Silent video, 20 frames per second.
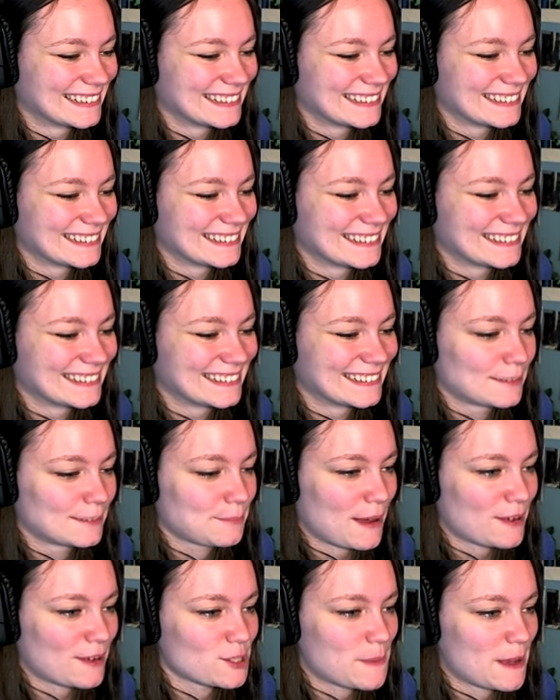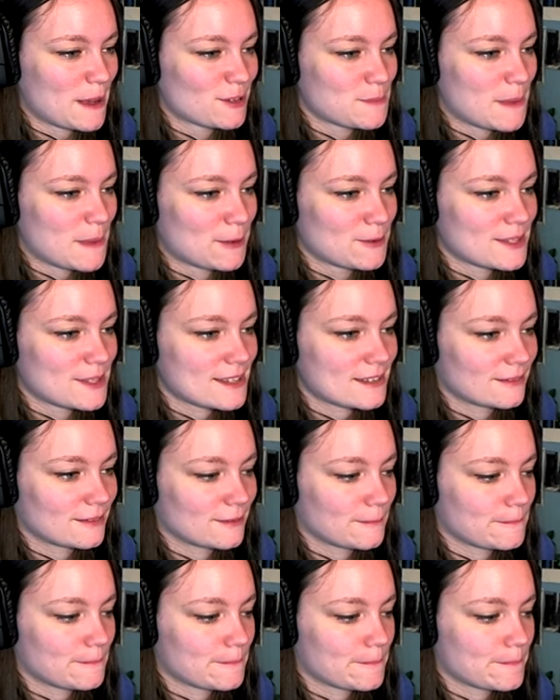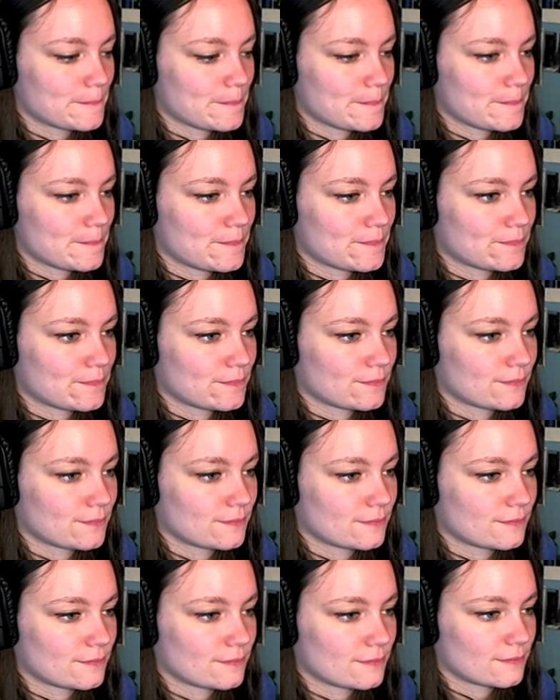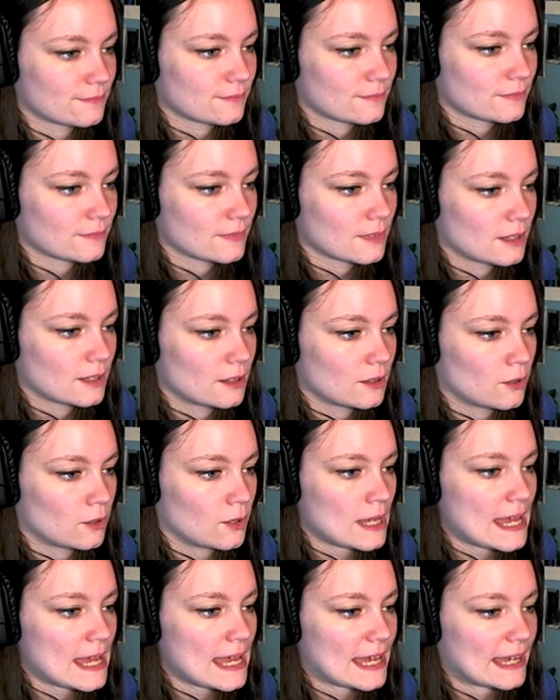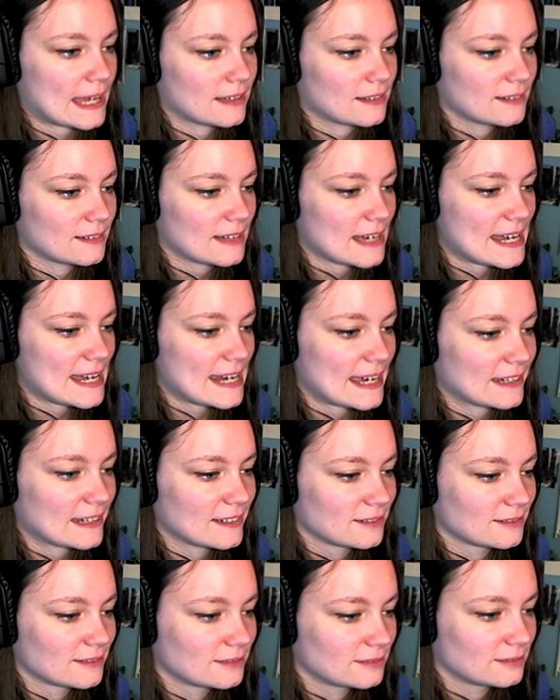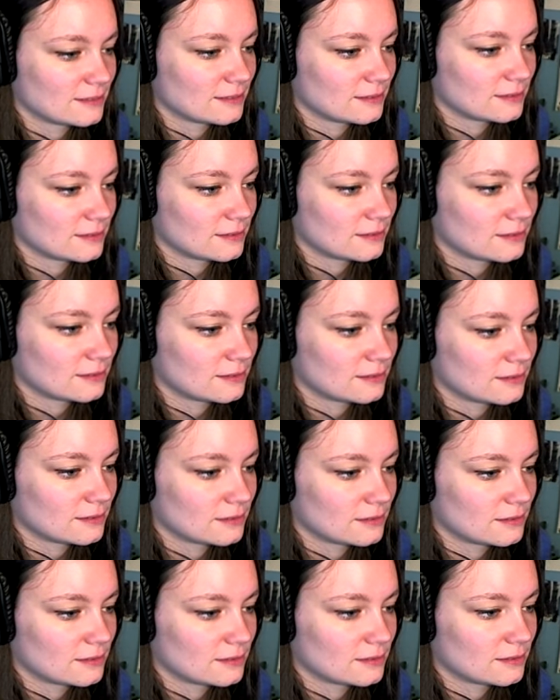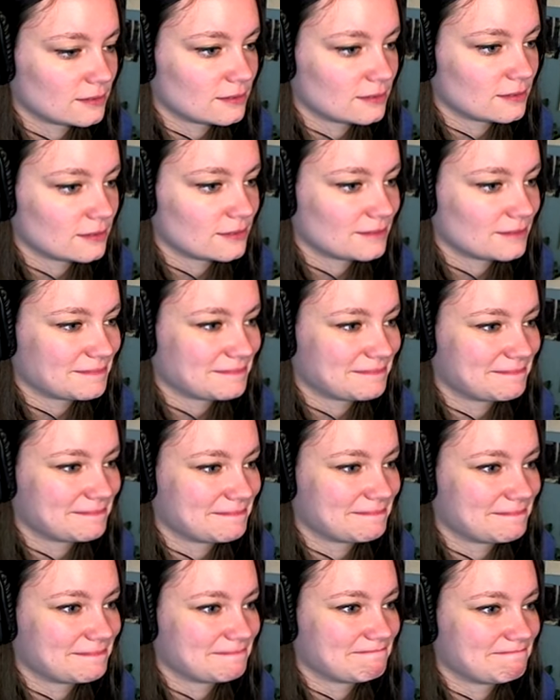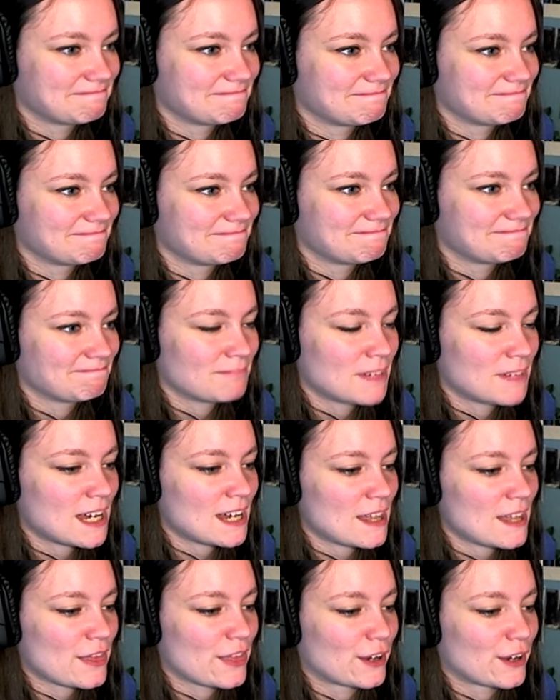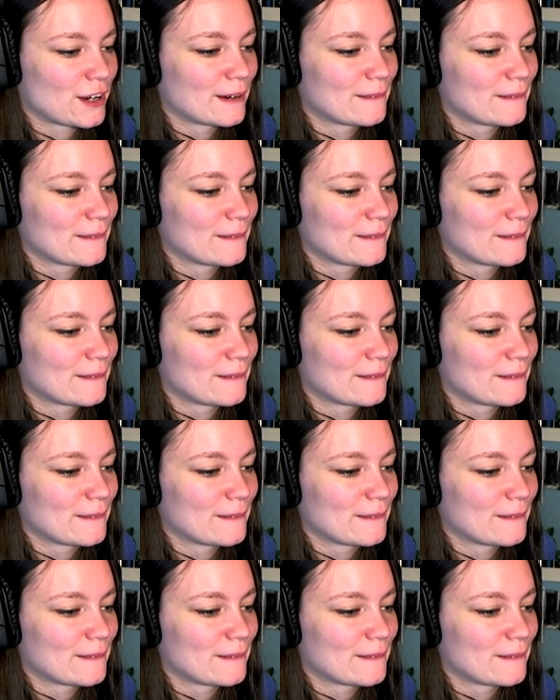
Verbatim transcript: Yeah. Bounce, bounce, bounce. Yeah. Okay. All right. ah! Hi, Dan. No, no, yeah. motherfucker. Mother.